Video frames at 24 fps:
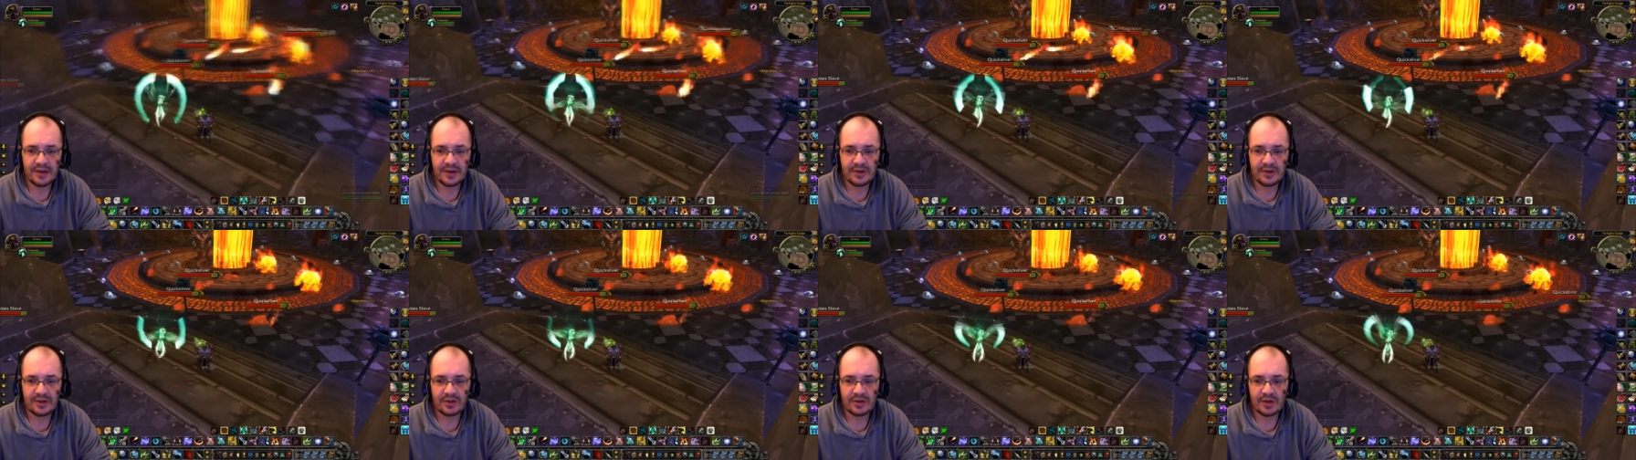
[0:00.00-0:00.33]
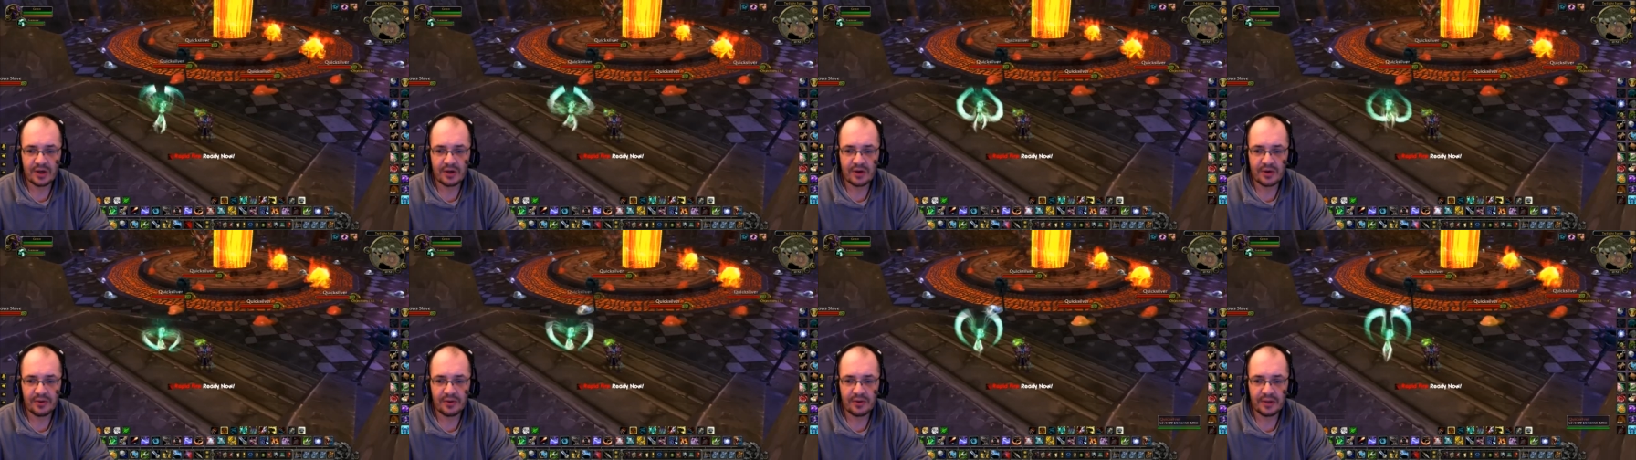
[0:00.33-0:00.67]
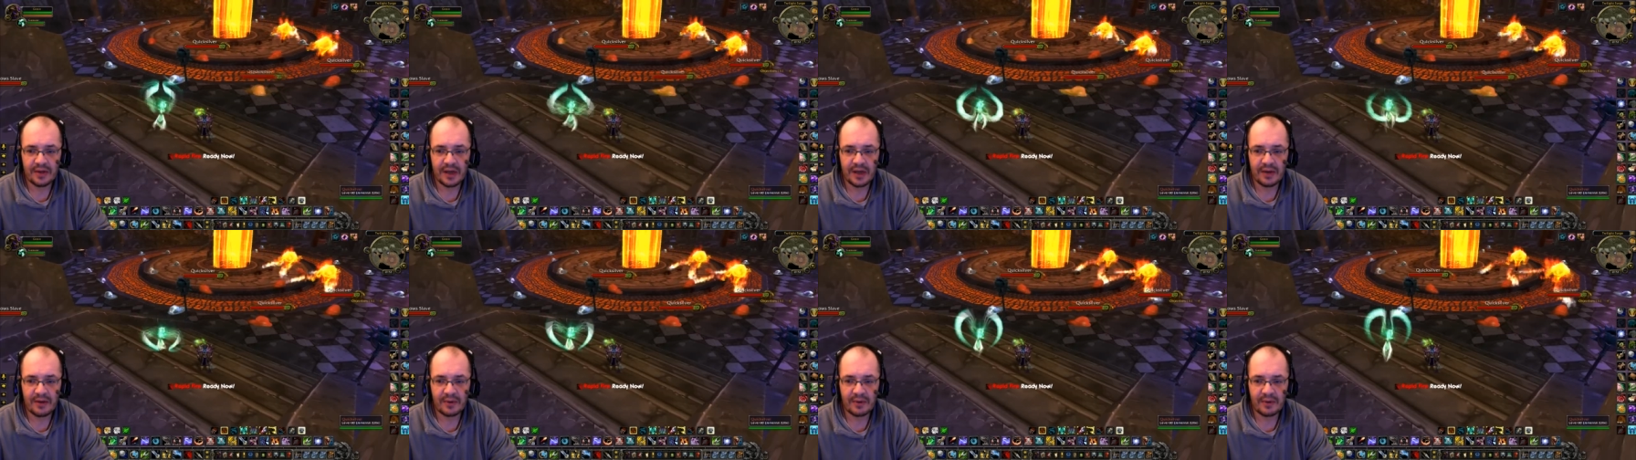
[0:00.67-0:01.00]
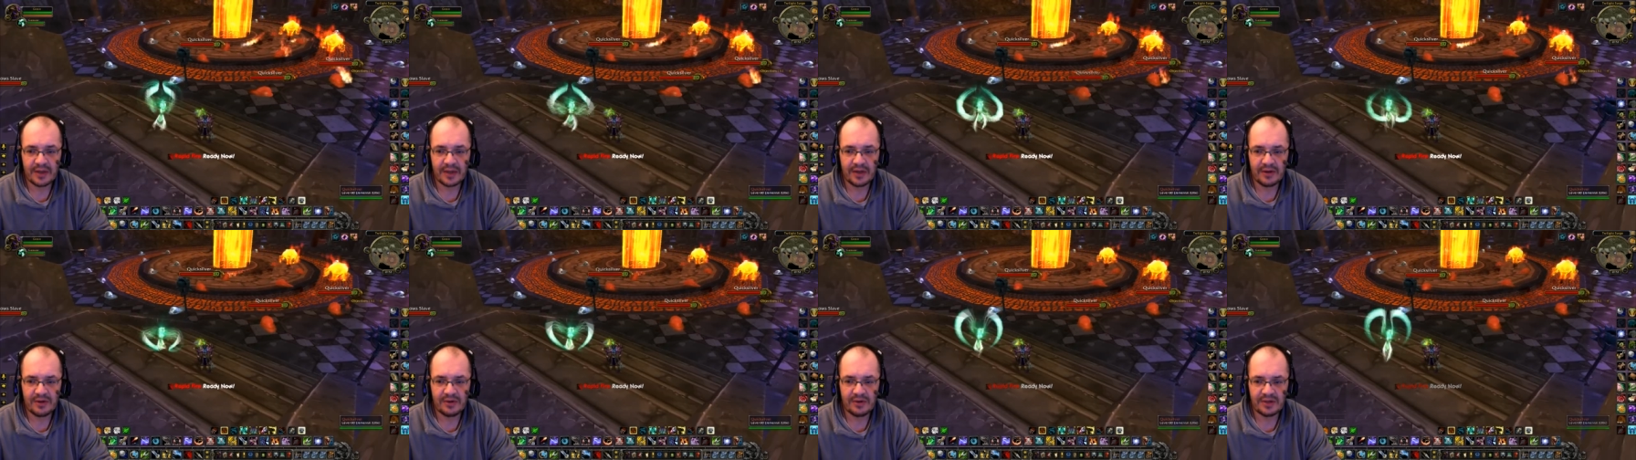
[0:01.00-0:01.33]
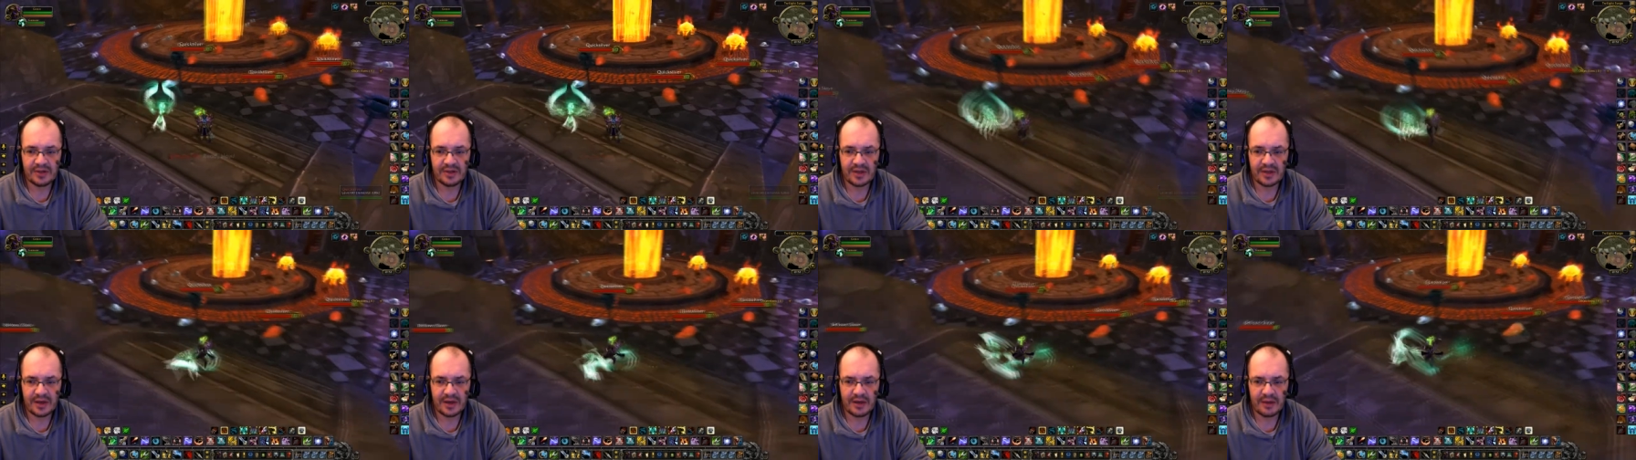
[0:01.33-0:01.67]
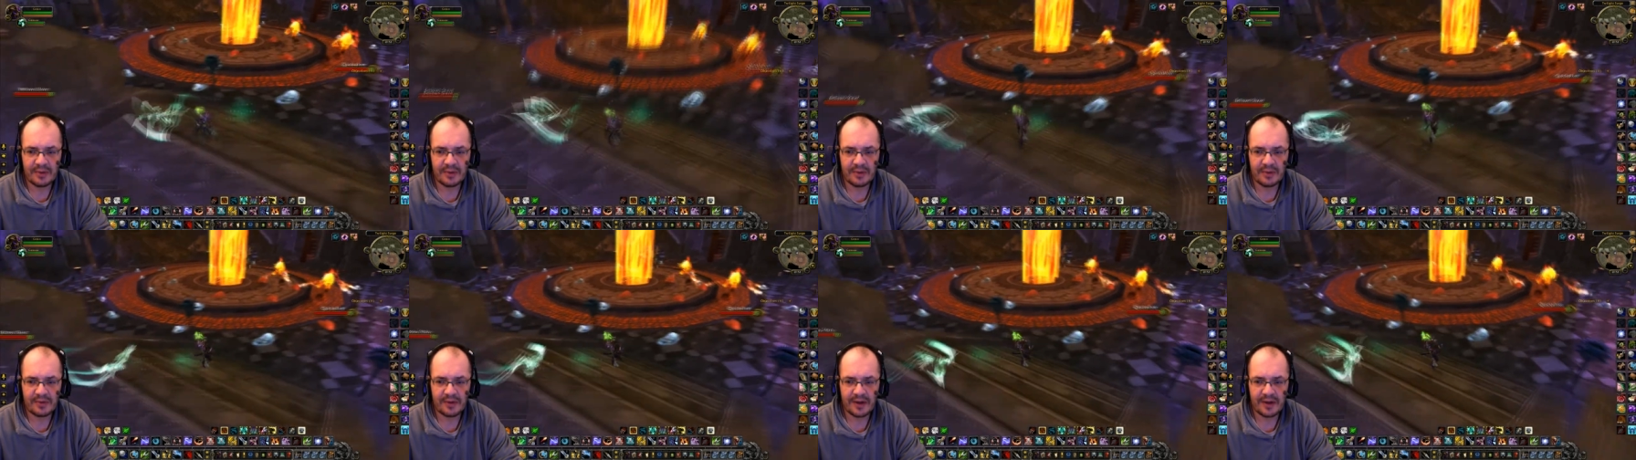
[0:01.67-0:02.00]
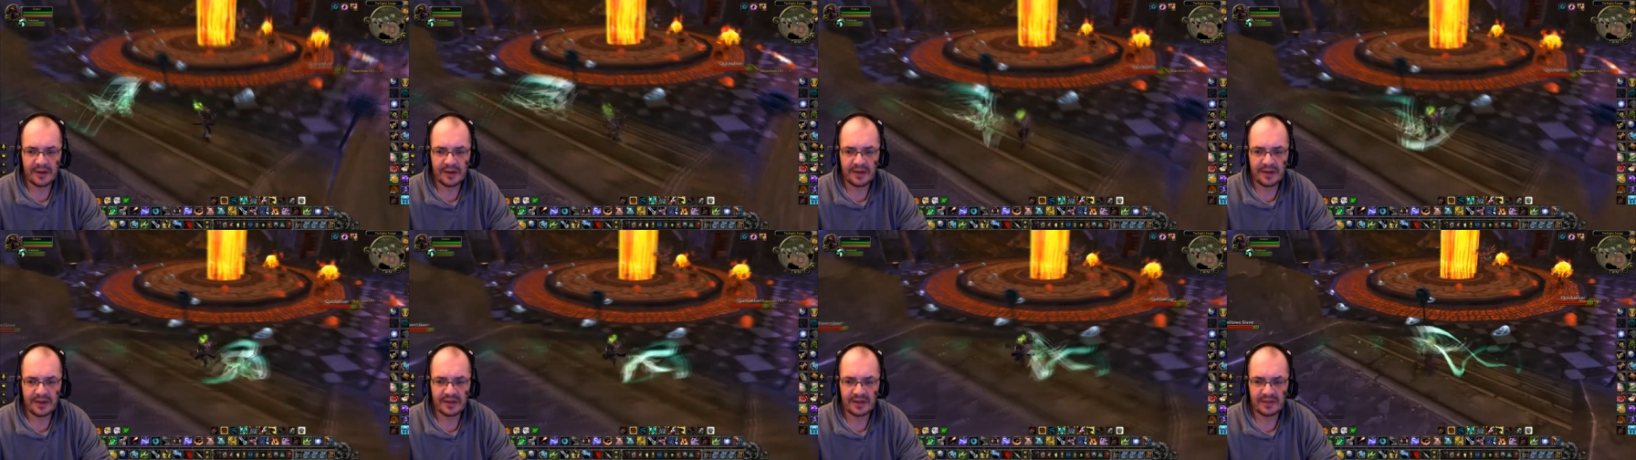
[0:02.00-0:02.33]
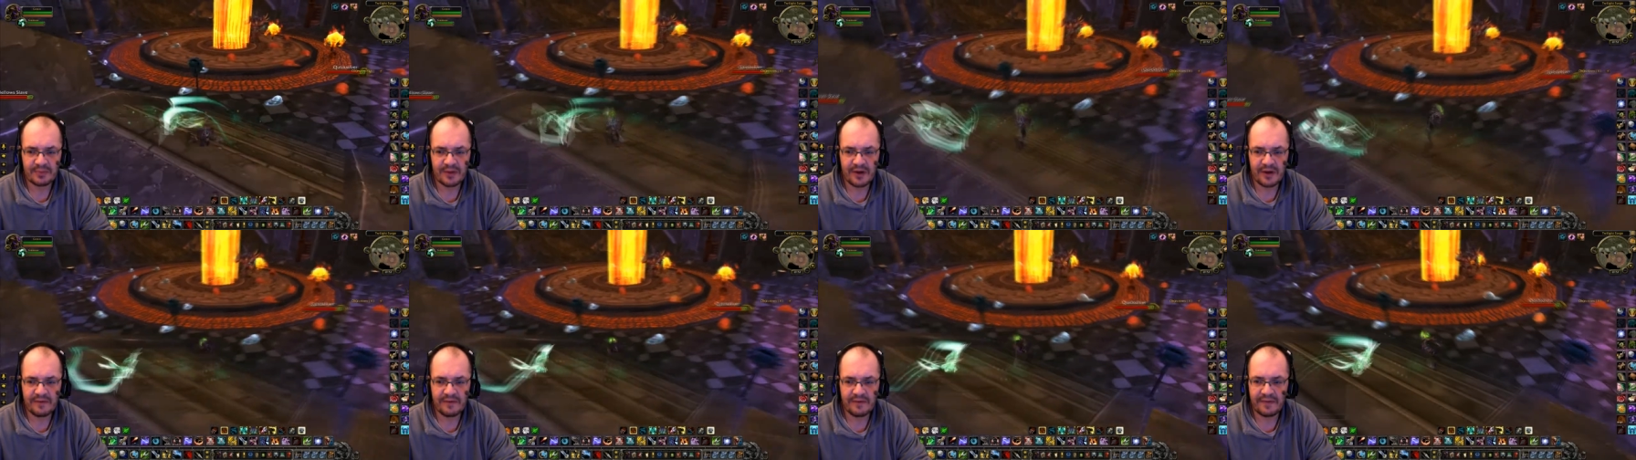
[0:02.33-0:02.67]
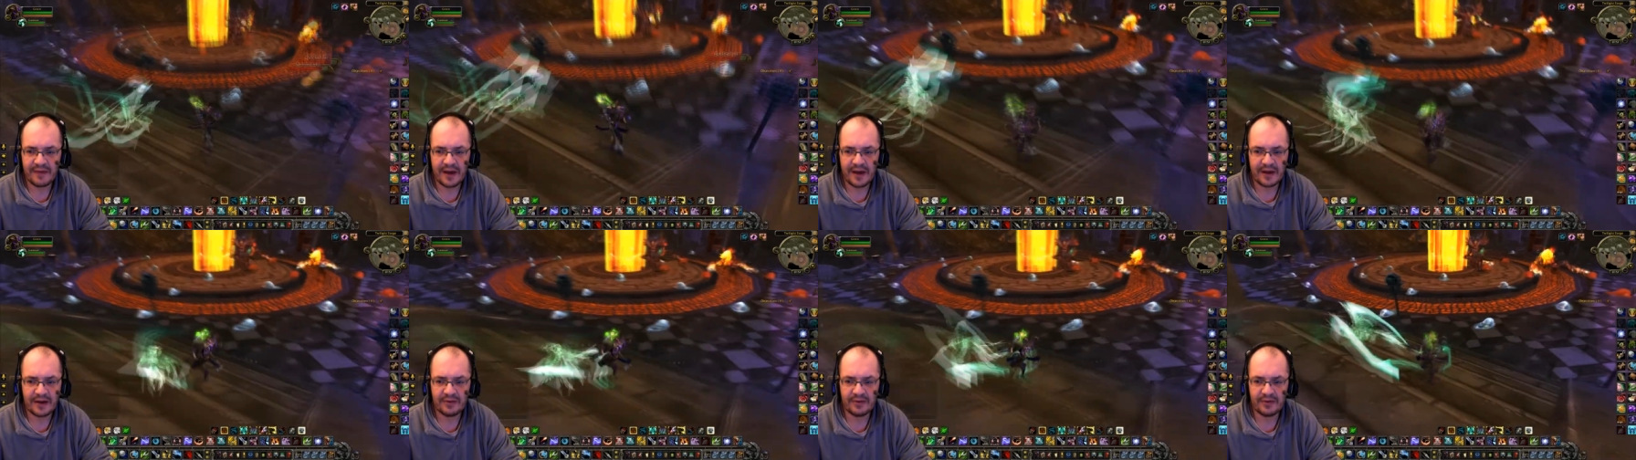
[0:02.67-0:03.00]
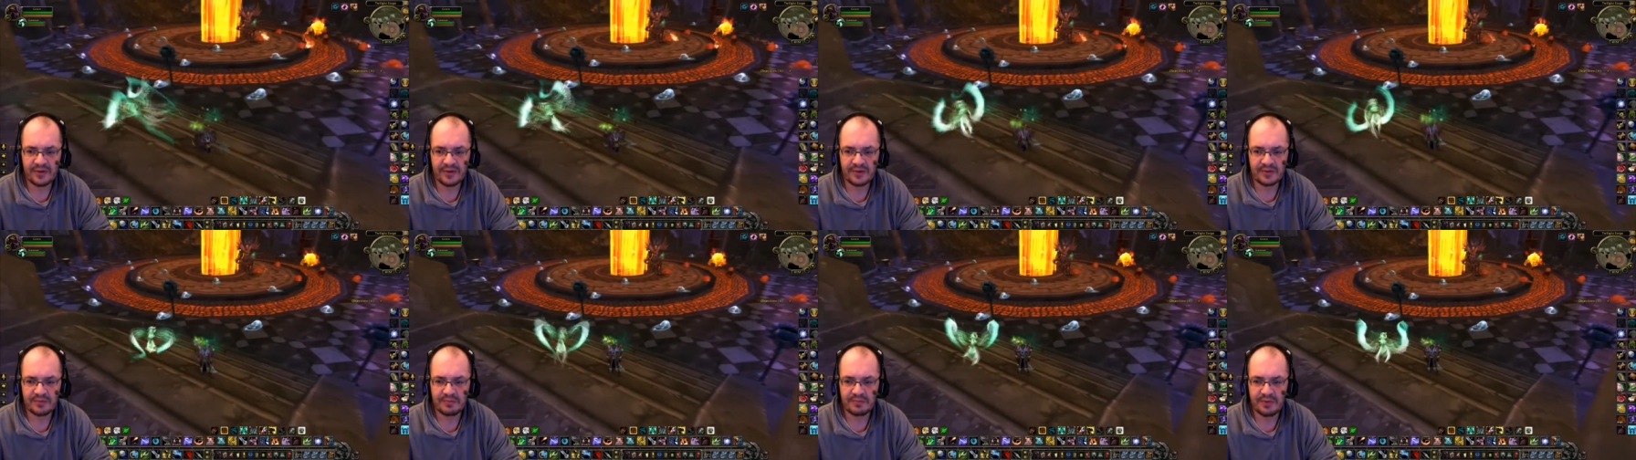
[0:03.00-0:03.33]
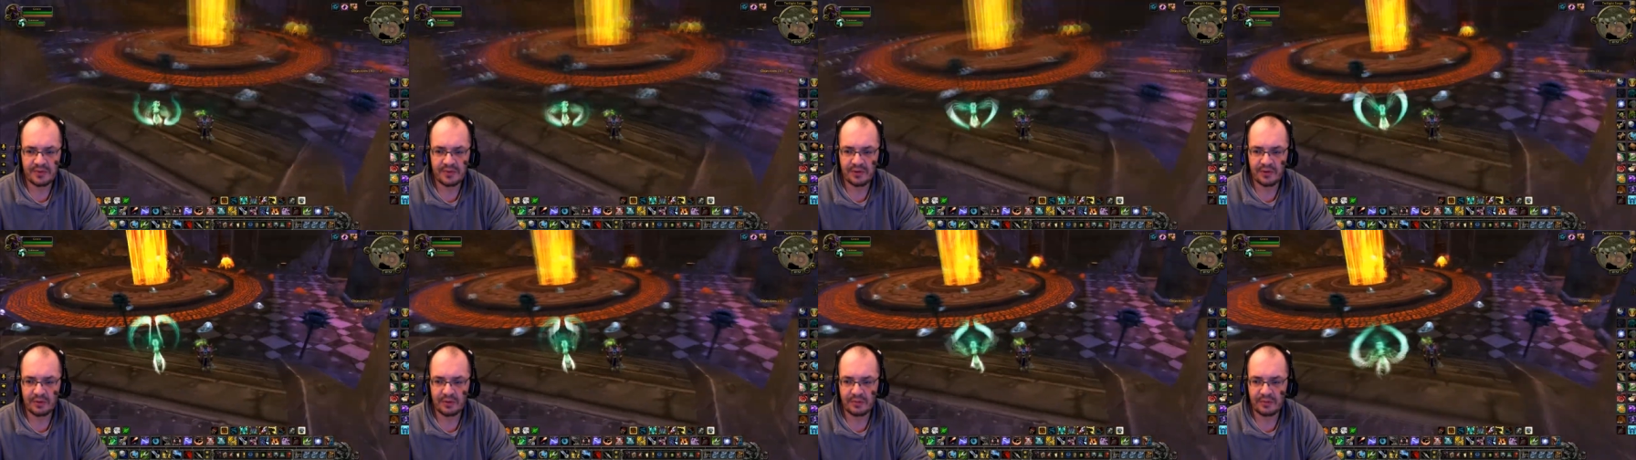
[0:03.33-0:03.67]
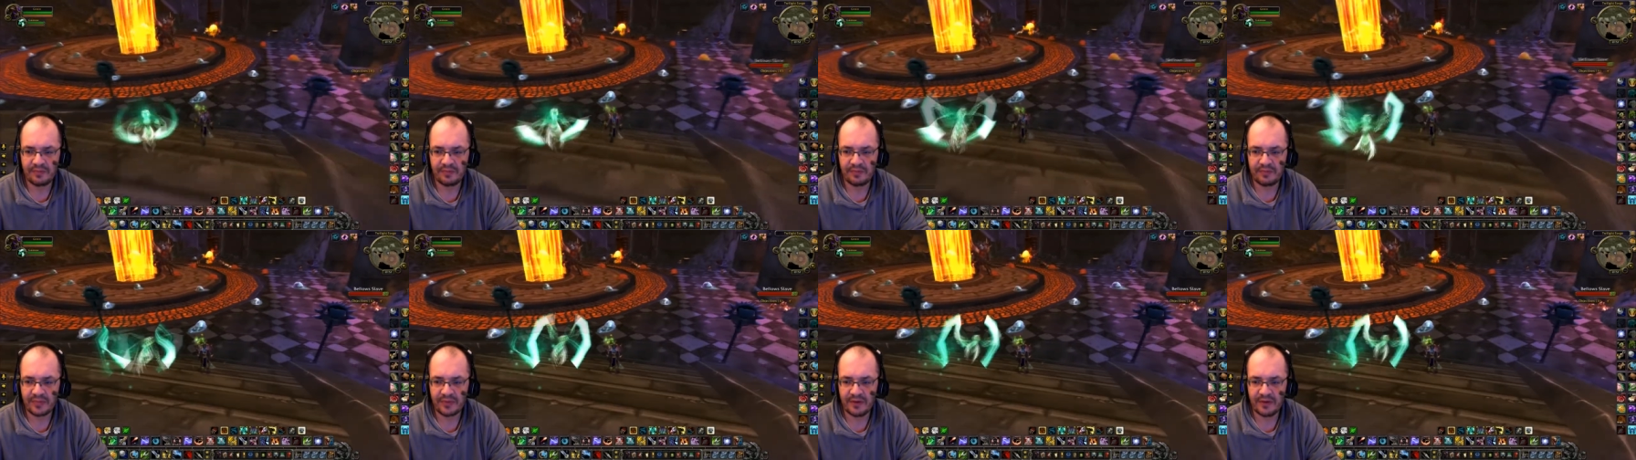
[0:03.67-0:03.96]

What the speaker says: So yeah, what they do is they come around and they spray fire on these little